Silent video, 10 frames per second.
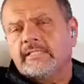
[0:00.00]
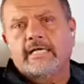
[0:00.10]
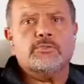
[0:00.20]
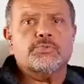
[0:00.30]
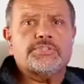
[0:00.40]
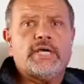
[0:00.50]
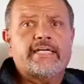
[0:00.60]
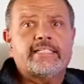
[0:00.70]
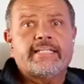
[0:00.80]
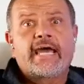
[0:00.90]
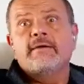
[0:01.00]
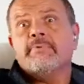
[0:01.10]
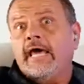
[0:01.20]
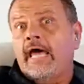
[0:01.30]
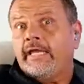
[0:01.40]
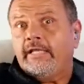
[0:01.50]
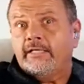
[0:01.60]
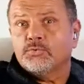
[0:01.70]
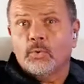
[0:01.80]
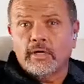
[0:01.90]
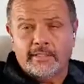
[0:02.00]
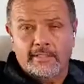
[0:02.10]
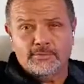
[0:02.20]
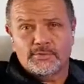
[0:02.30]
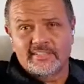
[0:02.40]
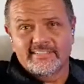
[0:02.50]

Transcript: not so sunny today, but hey, it is what it is.